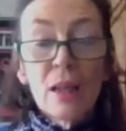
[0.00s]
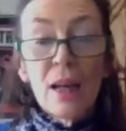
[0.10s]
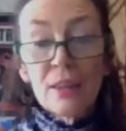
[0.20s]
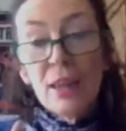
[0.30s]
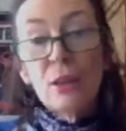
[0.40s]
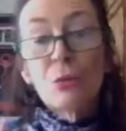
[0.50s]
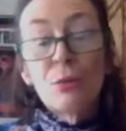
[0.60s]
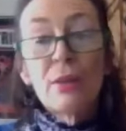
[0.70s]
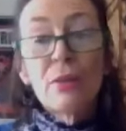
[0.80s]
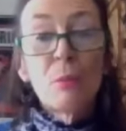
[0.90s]
I think
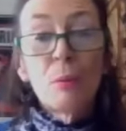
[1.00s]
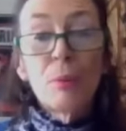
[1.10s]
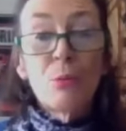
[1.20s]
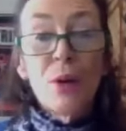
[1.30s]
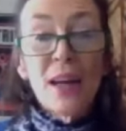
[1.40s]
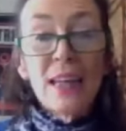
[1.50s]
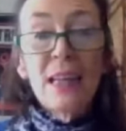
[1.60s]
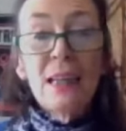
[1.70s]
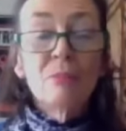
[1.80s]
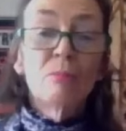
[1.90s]
three of them will be
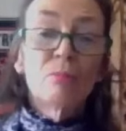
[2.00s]
ready